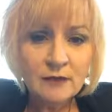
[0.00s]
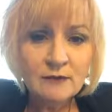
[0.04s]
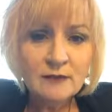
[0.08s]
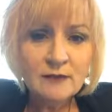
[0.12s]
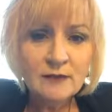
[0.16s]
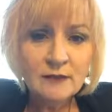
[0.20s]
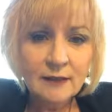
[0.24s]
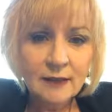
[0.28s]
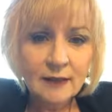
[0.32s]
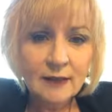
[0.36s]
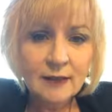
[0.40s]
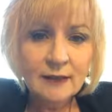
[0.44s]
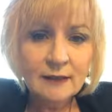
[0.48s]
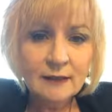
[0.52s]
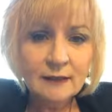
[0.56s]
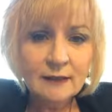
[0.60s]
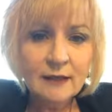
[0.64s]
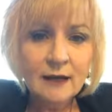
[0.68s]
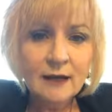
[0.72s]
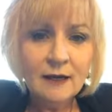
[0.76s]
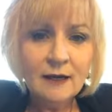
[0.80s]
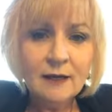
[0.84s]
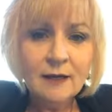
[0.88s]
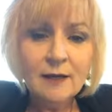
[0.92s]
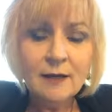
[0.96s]

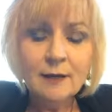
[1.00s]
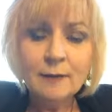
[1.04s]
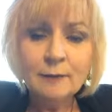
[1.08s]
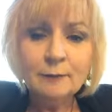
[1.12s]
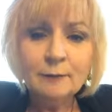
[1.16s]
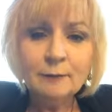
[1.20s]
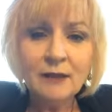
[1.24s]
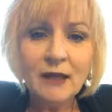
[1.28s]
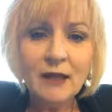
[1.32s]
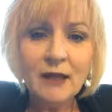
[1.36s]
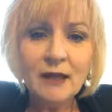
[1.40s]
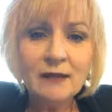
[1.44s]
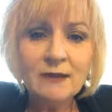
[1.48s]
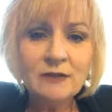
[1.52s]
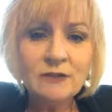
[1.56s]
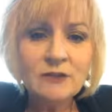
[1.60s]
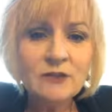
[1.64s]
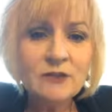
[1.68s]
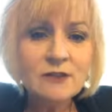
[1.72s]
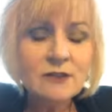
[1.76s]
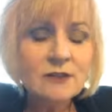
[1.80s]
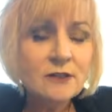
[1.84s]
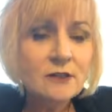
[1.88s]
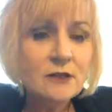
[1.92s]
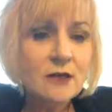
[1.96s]
today. I
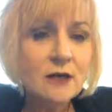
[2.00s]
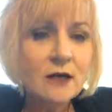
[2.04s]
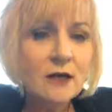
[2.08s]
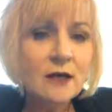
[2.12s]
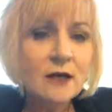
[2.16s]
just